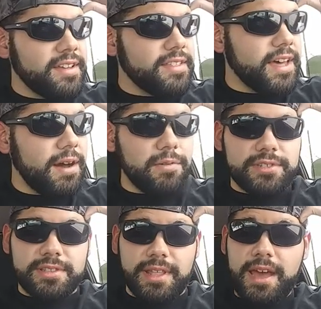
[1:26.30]
That
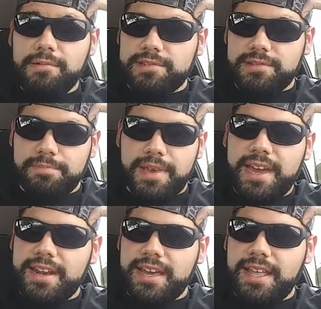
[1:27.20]
was that was a
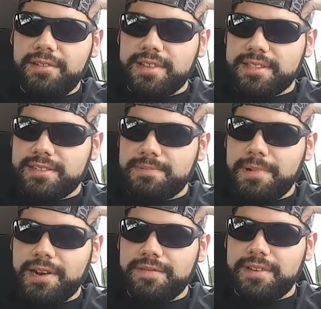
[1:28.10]
bad That was like the
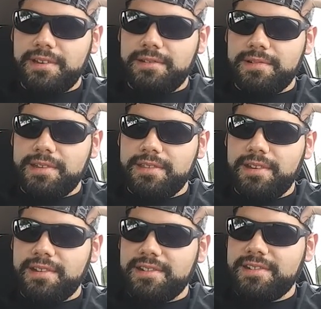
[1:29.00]
spot of the night right
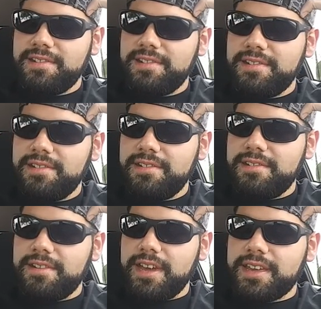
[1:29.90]
there.
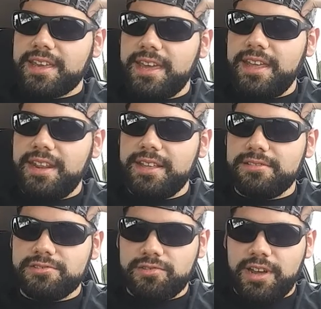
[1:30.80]
That Canadian
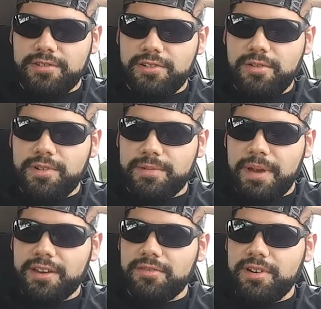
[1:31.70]
destroyer out of nowhere at
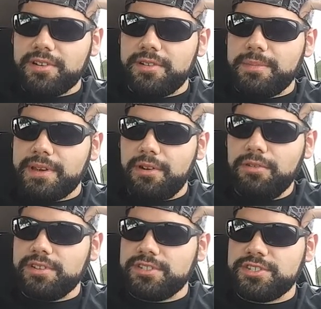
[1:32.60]
Michael Elgin. I'm like,
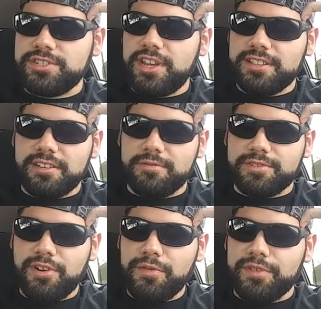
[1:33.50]
holy shit, I thought it
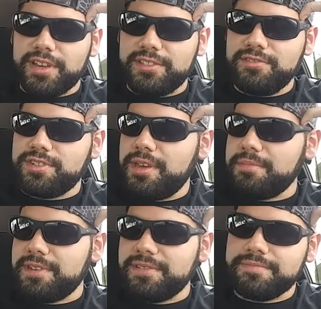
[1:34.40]
was over. Like new
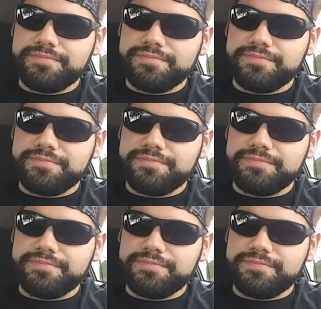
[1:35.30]
champion.